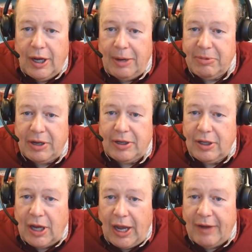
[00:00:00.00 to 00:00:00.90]
I'm like,
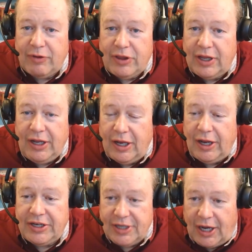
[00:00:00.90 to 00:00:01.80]
everything he
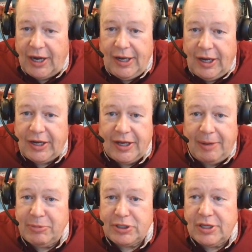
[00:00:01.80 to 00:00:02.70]
likes, I like, and
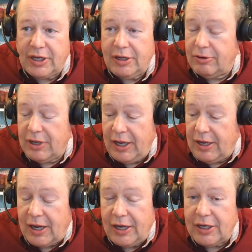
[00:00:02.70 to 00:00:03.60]
I'm just like,
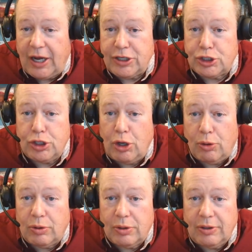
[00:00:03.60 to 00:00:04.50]
okay, I just know.